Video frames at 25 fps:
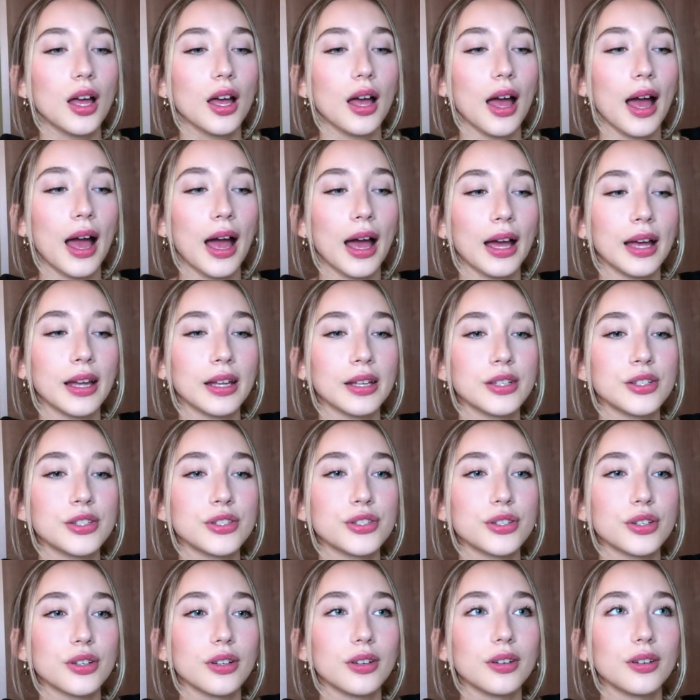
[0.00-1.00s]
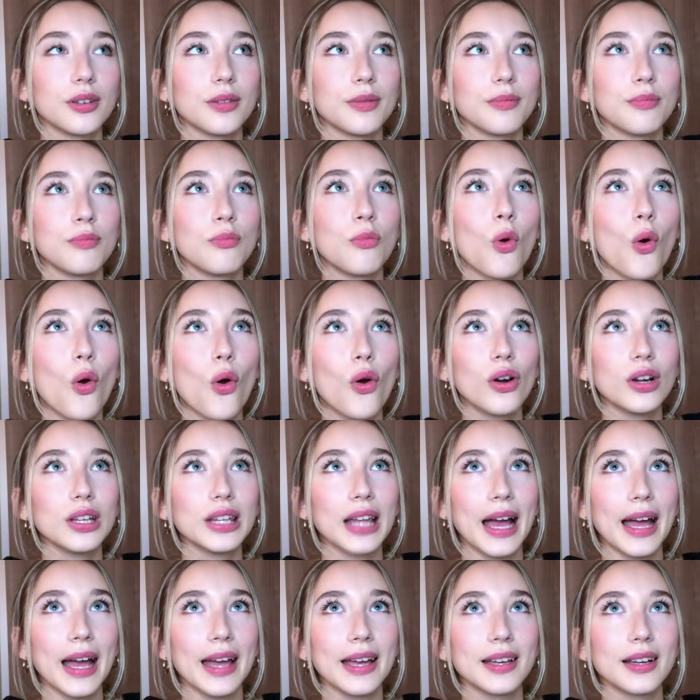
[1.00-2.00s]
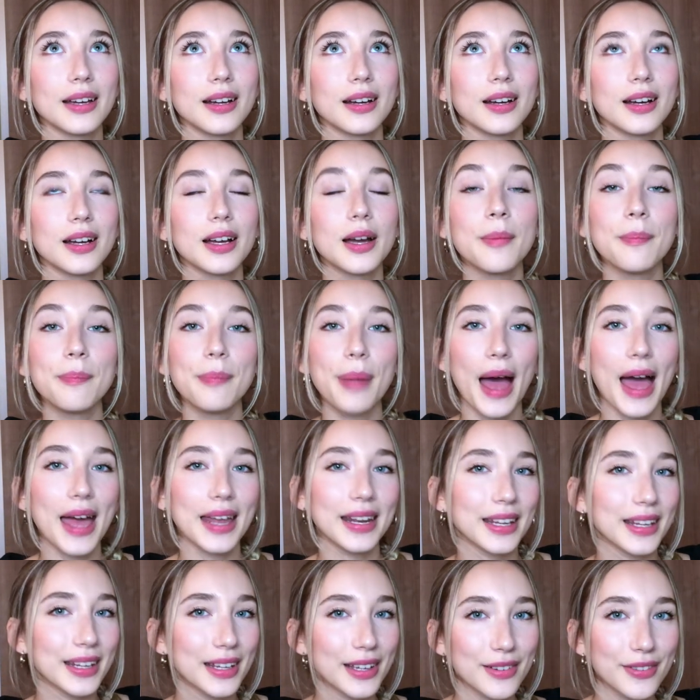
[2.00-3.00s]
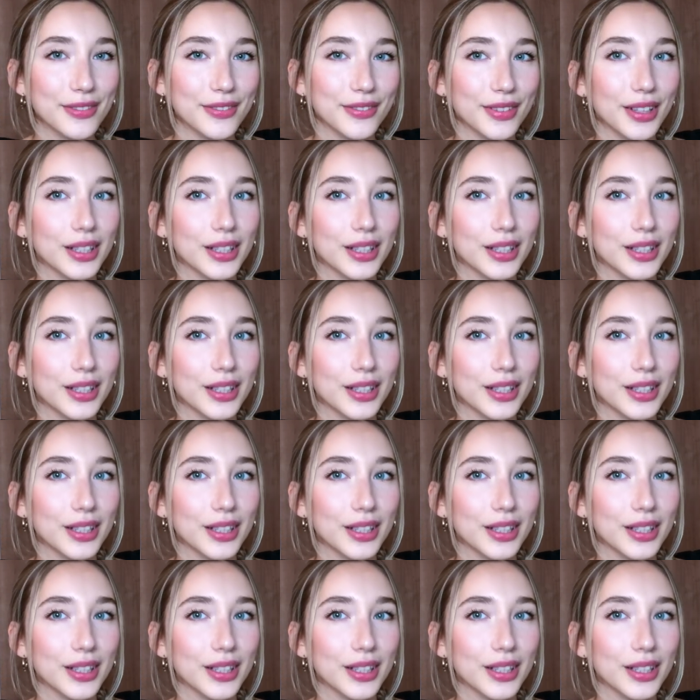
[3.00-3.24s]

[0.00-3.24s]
and more like a competitive,